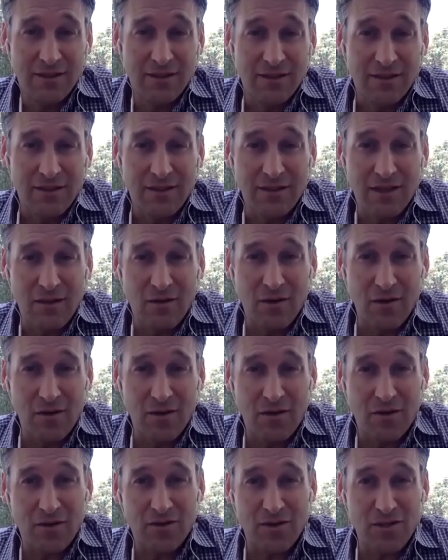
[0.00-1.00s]
you know, I
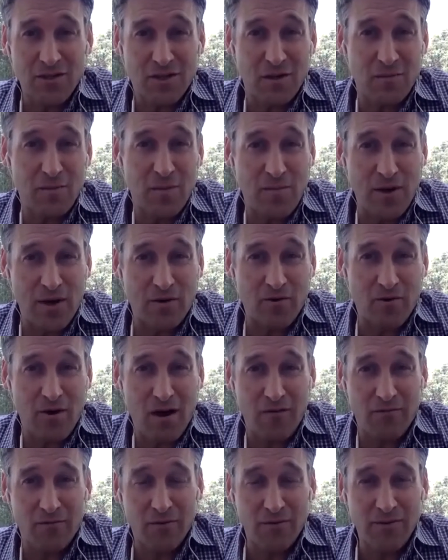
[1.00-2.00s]
think you're just going to be better
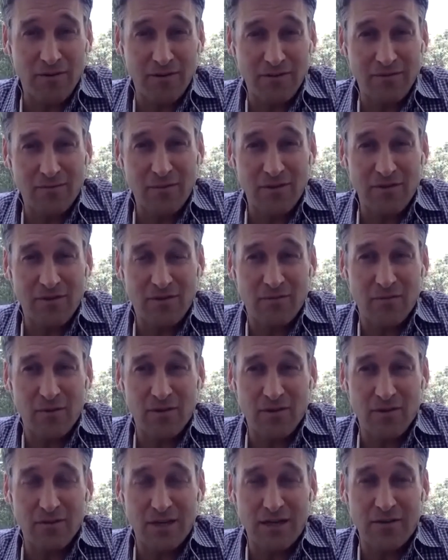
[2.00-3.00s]
off with
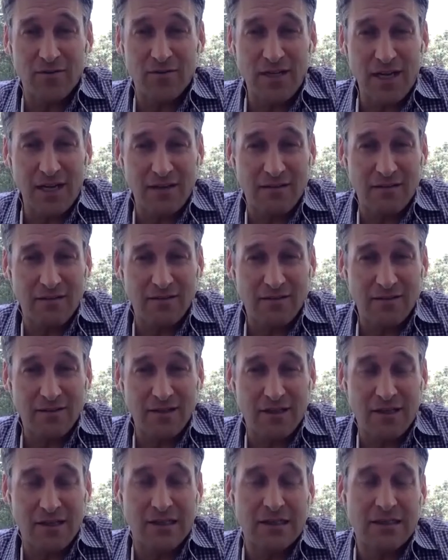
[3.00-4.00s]
a later date
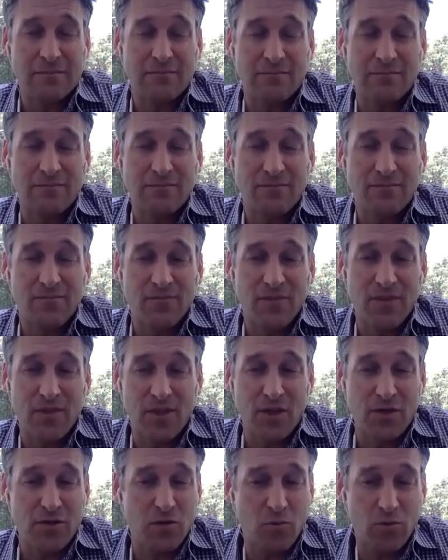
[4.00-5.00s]

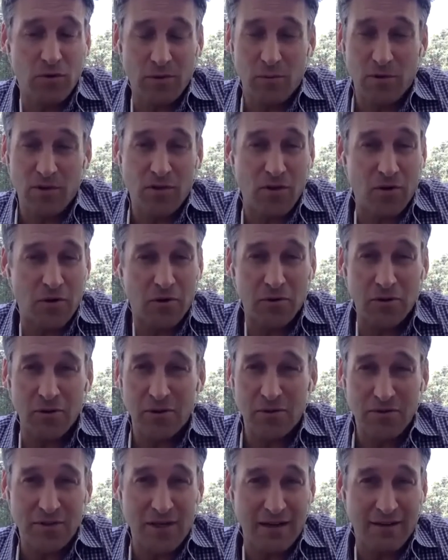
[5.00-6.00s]
than you would with an
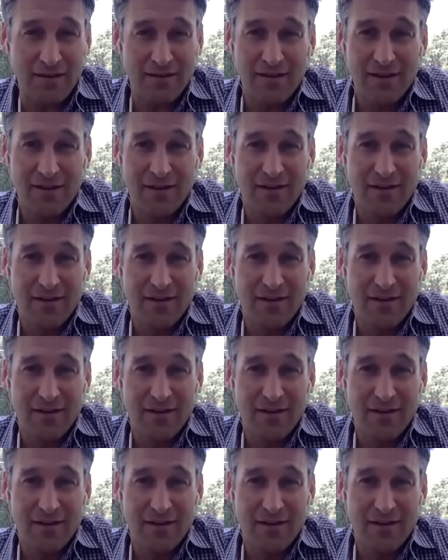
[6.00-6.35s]
earlier date.